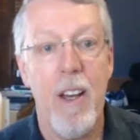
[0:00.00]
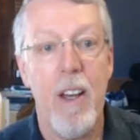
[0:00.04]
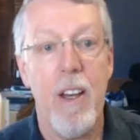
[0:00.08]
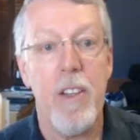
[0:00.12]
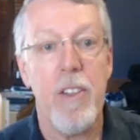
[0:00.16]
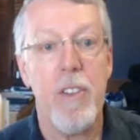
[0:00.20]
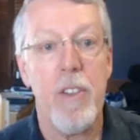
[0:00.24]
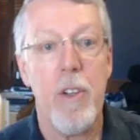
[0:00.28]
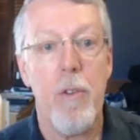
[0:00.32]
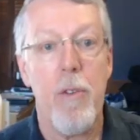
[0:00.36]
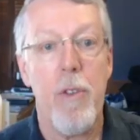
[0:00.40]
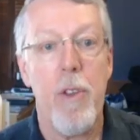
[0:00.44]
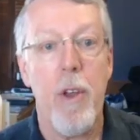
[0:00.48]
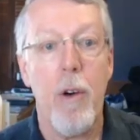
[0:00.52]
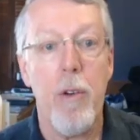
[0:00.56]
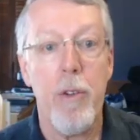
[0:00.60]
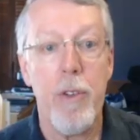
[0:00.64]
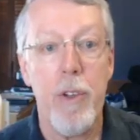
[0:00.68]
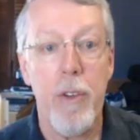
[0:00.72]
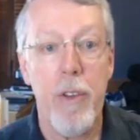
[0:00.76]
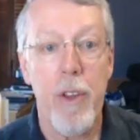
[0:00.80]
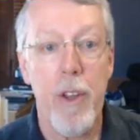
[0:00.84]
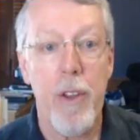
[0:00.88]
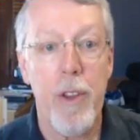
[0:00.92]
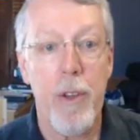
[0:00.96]
So those are
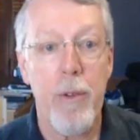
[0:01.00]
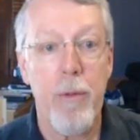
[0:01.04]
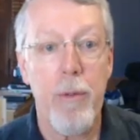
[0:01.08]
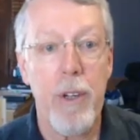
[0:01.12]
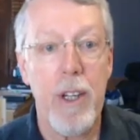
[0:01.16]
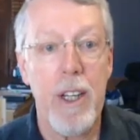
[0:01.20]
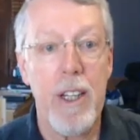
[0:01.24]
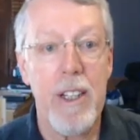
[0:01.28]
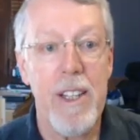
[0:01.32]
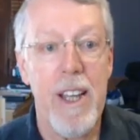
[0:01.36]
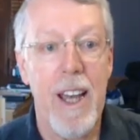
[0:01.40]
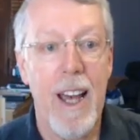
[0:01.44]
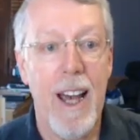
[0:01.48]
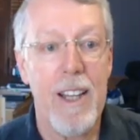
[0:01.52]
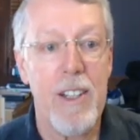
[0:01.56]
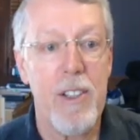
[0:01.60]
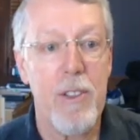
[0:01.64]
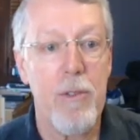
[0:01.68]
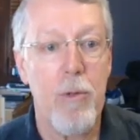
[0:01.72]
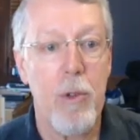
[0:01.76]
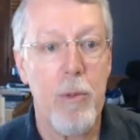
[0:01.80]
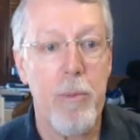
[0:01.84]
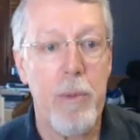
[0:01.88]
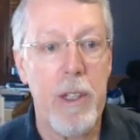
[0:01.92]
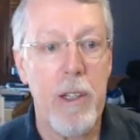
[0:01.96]
the three tasks
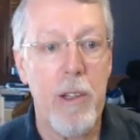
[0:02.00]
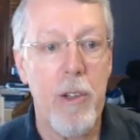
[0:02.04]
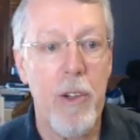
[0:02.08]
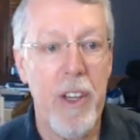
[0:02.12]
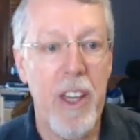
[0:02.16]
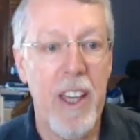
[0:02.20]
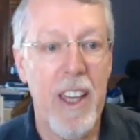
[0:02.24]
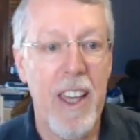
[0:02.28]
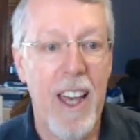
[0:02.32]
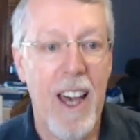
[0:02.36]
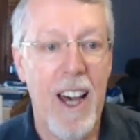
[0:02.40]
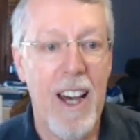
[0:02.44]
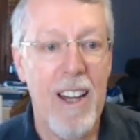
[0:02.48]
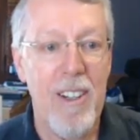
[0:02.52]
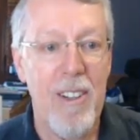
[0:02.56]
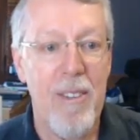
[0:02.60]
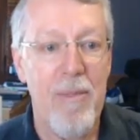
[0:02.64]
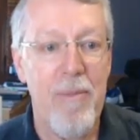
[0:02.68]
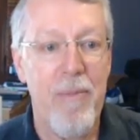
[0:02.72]
we'll be looking at.